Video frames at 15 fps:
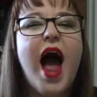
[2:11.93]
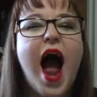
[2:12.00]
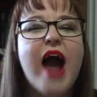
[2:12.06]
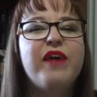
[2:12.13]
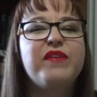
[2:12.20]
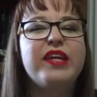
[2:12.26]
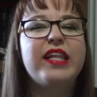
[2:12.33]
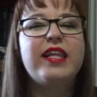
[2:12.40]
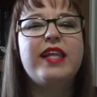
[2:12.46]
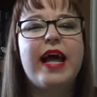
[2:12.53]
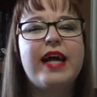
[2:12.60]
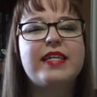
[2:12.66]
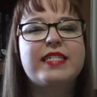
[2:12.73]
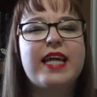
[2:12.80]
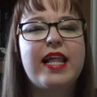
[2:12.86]
I really
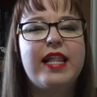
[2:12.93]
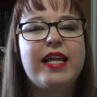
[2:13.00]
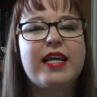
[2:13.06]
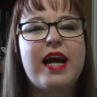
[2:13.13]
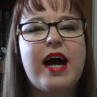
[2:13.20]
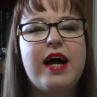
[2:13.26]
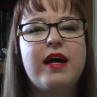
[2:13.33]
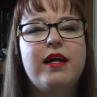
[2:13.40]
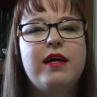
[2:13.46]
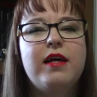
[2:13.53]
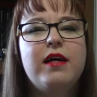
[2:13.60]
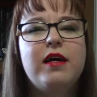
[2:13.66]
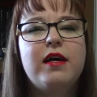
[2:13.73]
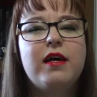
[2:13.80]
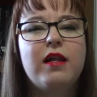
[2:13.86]
liked Kellen
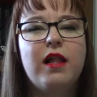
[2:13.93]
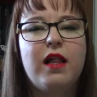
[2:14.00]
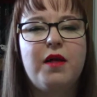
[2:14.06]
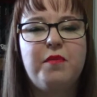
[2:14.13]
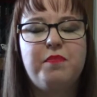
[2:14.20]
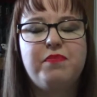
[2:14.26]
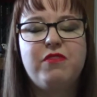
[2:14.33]
Kyle